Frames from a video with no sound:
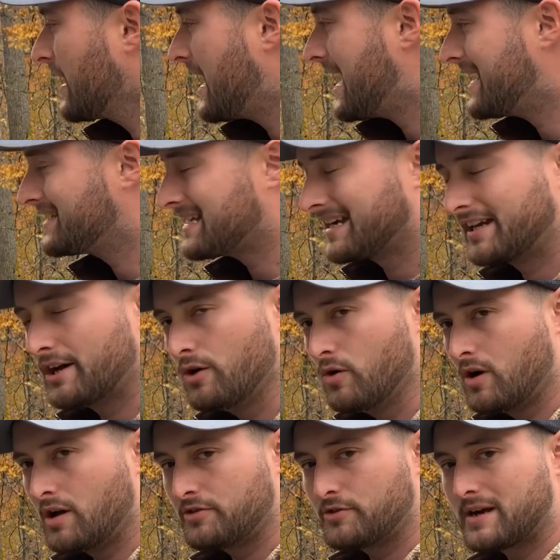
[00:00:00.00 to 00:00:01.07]
as I go
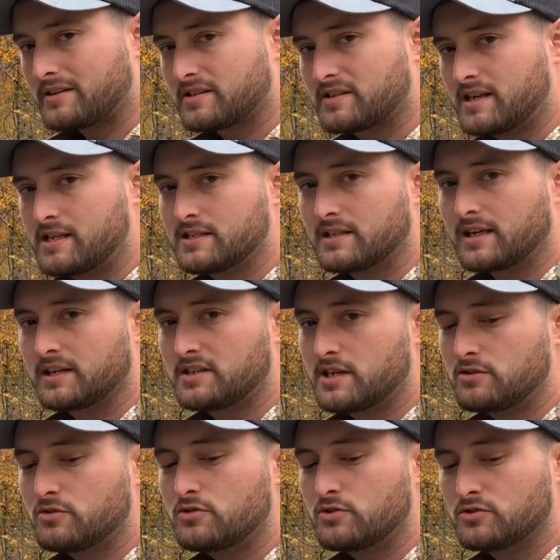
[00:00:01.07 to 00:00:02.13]
on throughout the season and
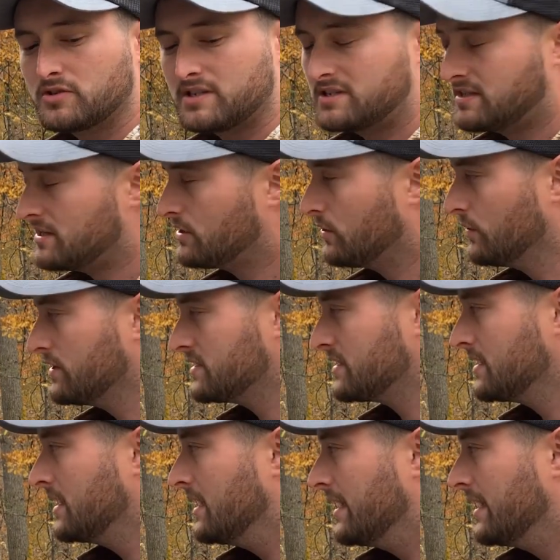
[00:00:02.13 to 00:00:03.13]
continue to use these decoys,